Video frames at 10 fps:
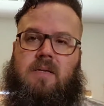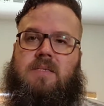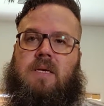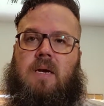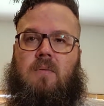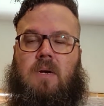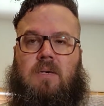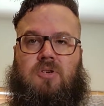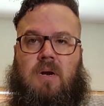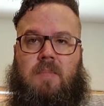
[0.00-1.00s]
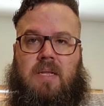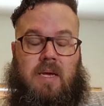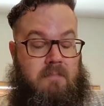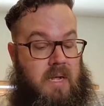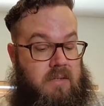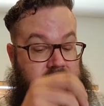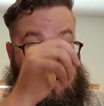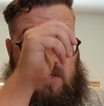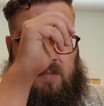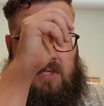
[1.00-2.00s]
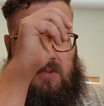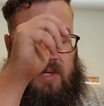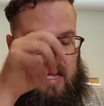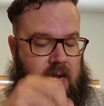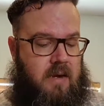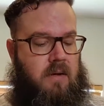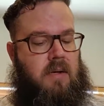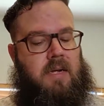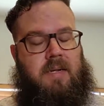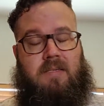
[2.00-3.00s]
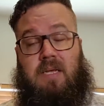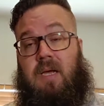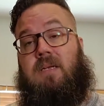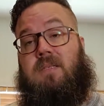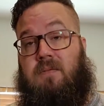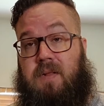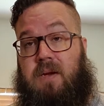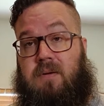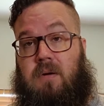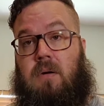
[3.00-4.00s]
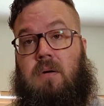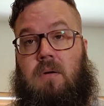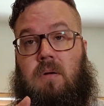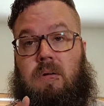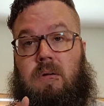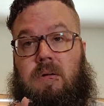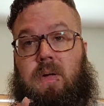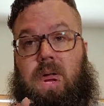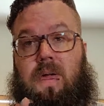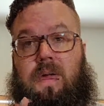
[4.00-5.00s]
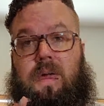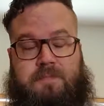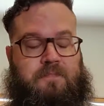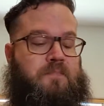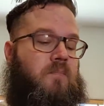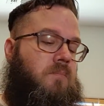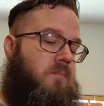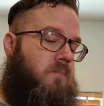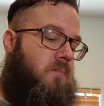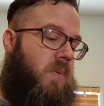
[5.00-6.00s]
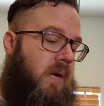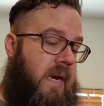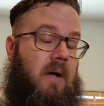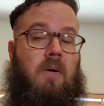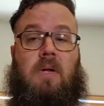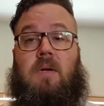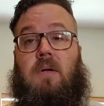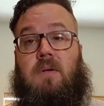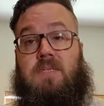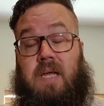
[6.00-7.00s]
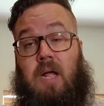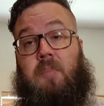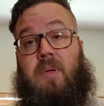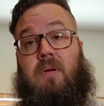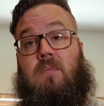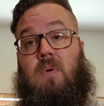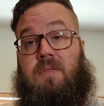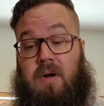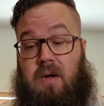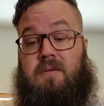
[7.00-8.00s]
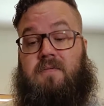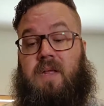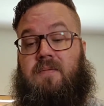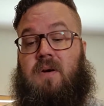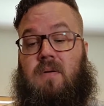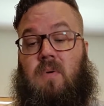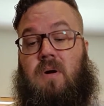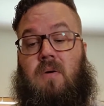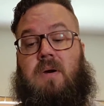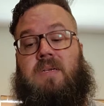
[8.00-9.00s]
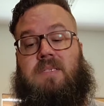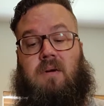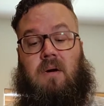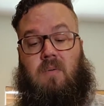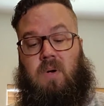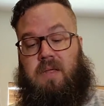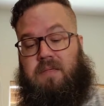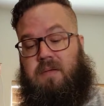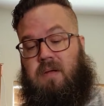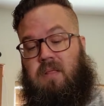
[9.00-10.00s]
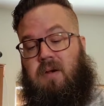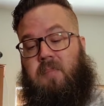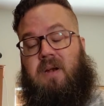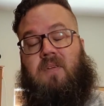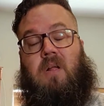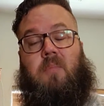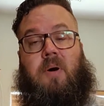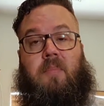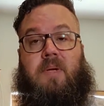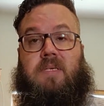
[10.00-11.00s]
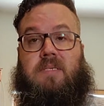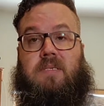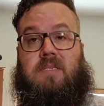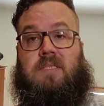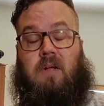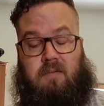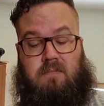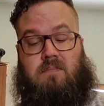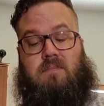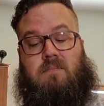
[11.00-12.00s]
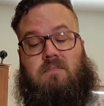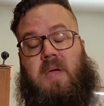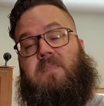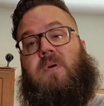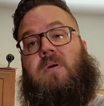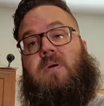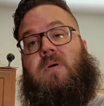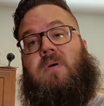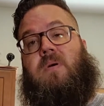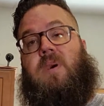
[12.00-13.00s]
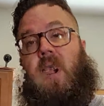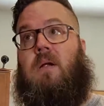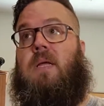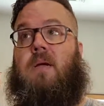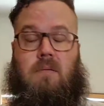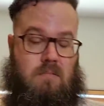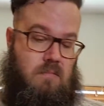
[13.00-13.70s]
the inside. We're going to try to make that melt down as much as we can to add to the flavor of the beef. Now, to help it with other flavor, we're going to start with a little bit of all-purpose salt, pepper, garlic.